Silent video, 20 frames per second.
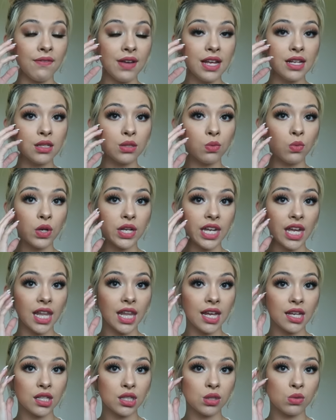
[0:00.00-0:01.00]
face will get
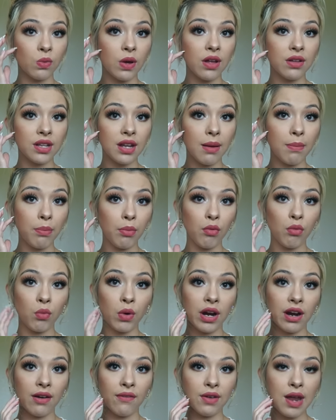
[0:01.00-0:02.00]
like swelled up
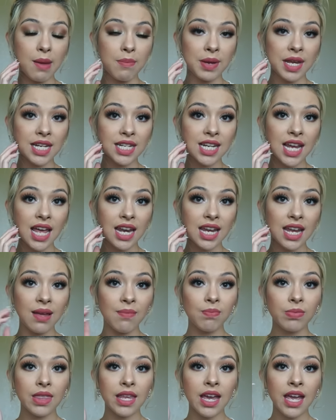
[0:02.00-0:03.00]
wherever I picked at
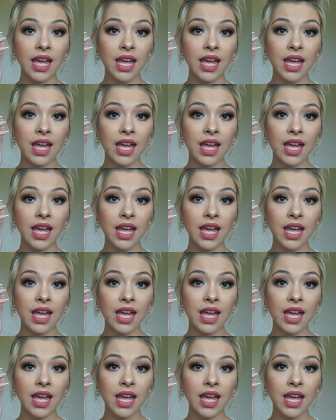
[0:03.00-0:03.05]
it